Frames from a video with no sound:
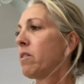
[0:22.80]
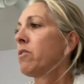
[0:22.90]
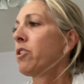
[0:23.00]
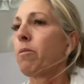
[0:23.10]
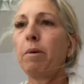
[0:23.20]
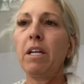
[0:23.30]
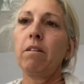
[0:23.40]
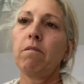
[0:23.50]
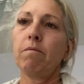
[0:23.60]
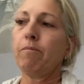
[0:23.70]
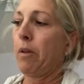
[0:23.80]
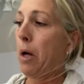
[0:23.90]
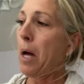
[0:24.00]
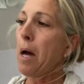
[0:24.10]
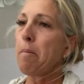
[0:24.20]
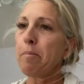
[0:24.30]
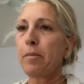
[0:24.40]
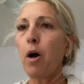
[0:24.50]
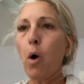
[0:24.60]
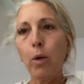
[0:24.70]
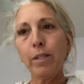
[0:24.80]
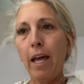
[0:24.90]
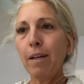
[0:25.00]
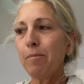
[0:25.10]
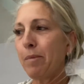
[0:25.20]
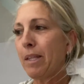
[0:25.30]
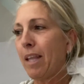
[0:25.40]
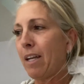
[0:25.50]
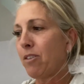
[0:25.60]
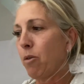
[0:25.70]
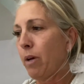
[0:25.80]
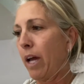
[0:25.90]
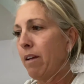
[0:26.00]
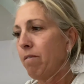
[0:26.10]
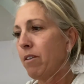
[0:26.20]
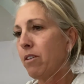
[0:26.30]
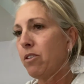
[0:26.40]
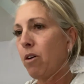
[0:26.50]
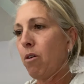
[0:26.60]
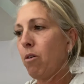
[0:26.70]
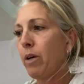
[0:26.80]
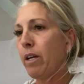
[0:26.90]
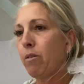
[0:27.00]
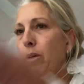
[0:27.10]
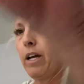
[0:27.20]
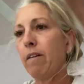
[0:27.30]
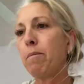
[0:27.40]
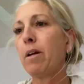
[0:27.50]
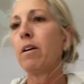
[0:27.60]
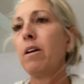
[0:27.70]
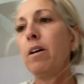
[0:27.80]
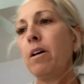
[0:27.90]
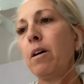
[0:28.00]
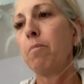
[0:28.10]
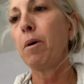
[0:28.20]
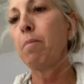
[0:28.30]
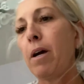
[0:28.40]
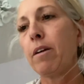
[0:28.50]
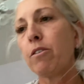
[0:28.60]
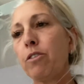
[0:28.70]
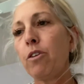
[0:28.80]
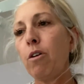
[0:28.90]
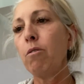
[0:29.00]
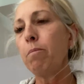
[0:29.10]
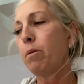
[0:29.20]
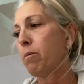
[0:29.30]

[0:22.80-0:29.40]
took me the whole day, but that's okay. So here we have my microscope.